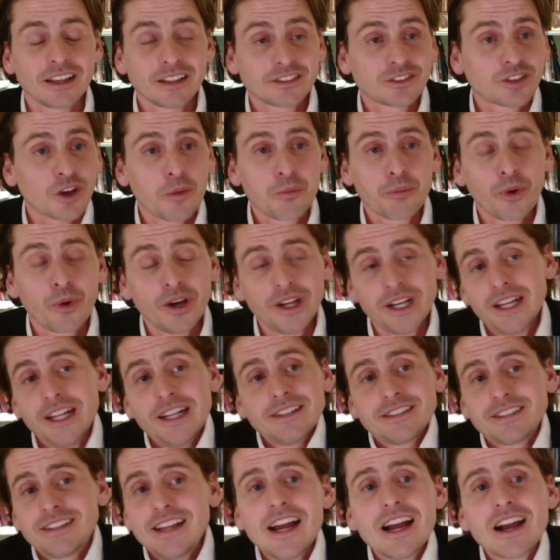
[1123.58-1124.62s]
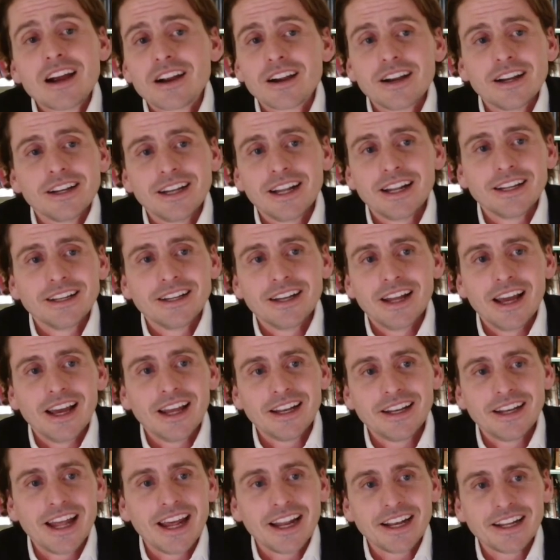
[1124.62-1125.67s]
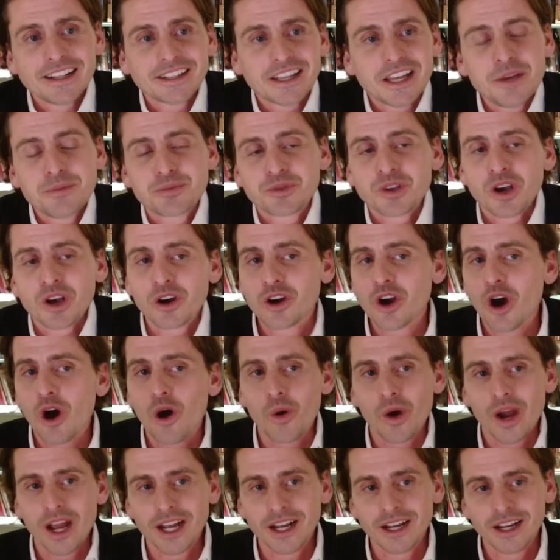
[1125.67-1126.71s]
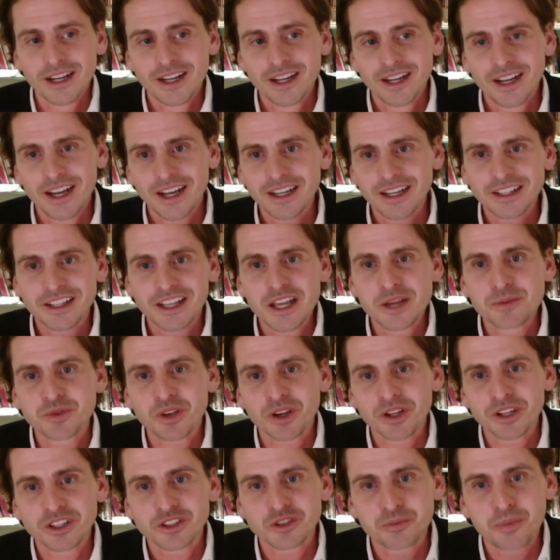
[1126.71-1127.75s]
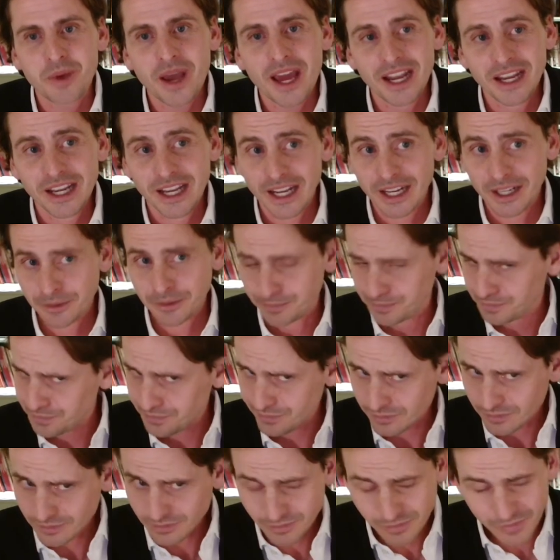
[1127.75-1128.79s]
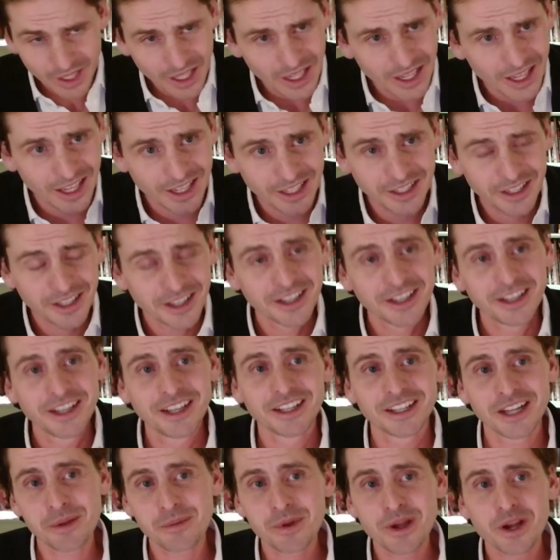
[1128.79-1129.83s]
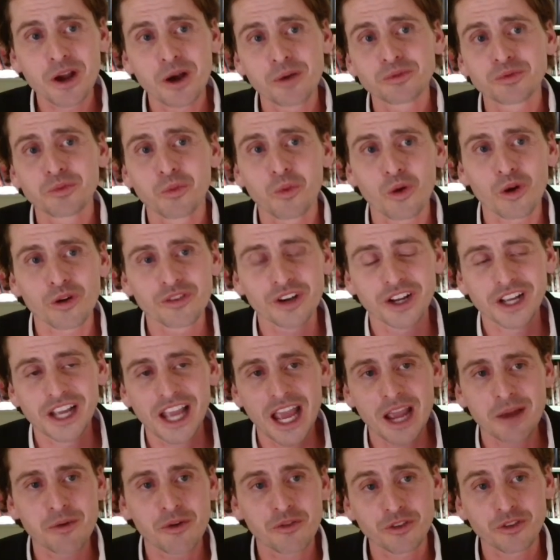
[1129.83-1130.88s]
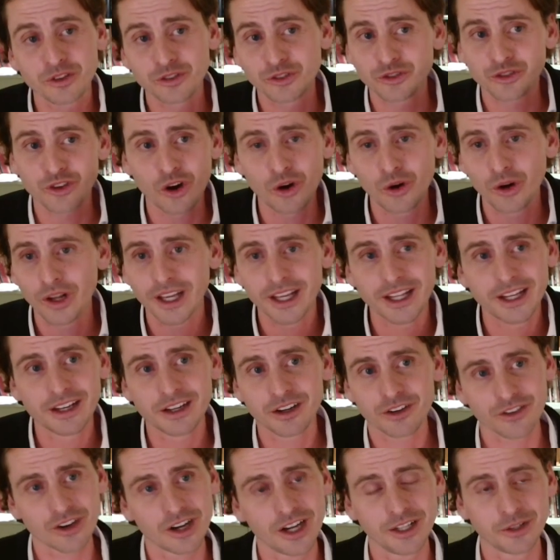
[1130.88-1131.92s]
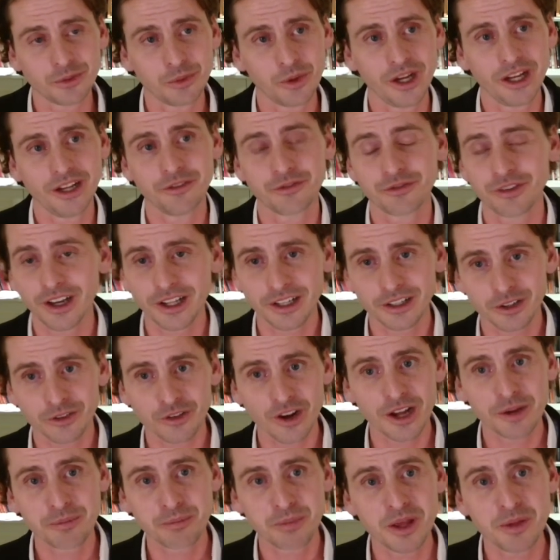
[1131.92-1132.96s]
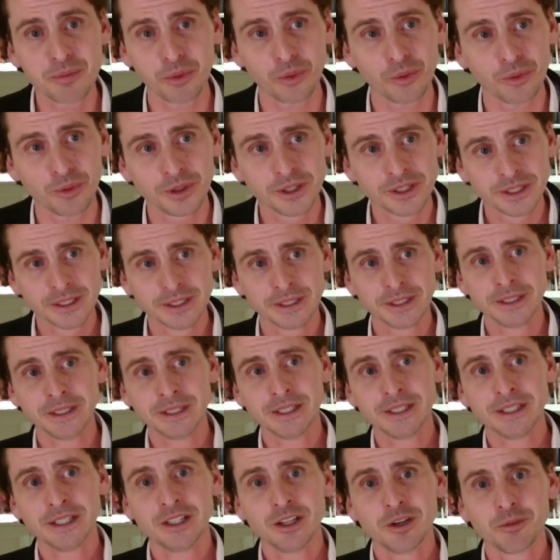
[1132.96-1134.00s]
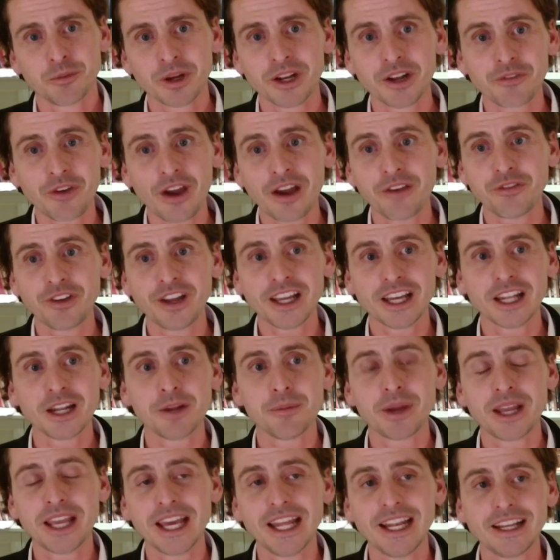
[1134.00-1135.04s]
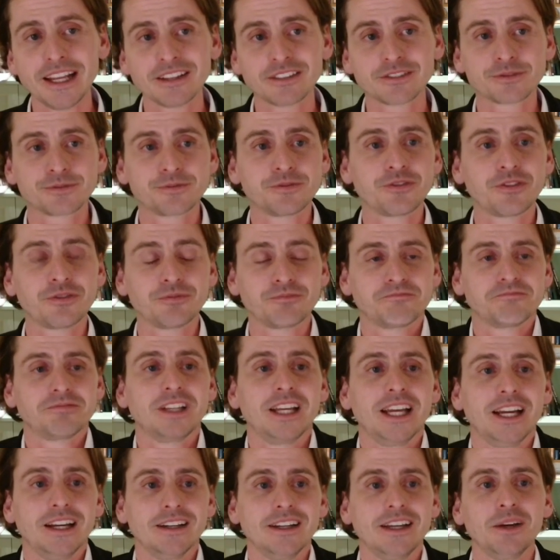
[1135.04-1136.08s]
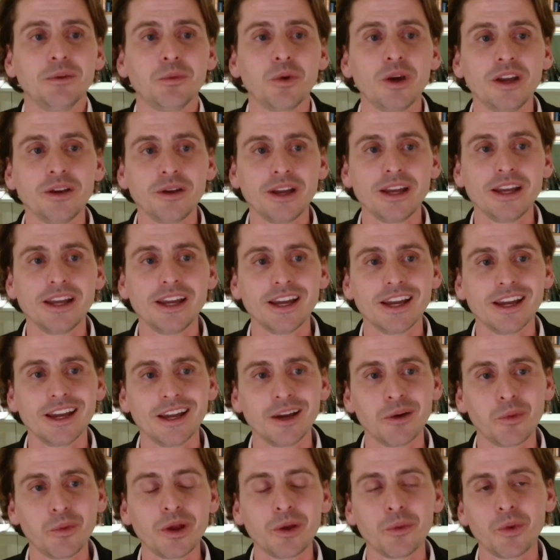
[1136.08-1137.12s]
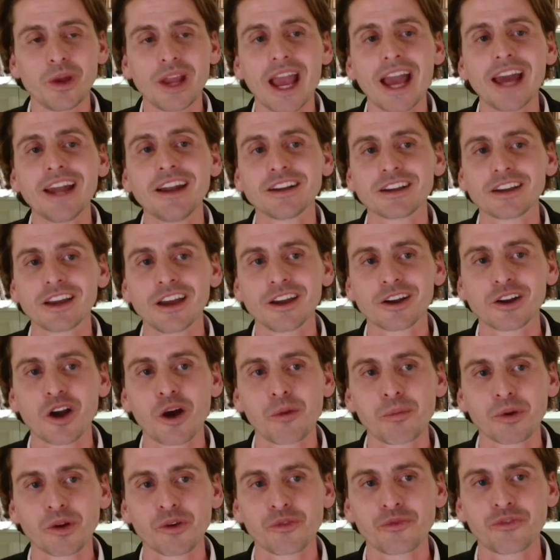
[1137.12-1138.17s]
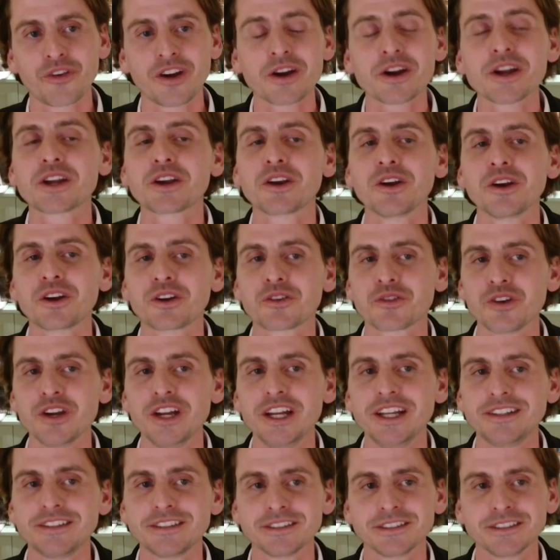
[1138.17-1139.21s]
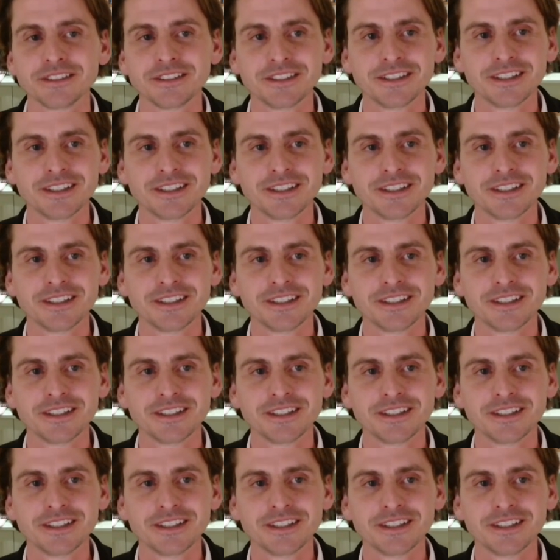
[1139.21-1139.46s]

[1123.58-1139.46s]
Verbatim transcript: at some point it is there, and then and then it keeps on going, and it keeps on expanding, and it becomes more of a game of controlling it in the right way, finding the right people. But if, I think in the beginning, yeah, it, it, uh, we, we, had a, a, couple of very concrete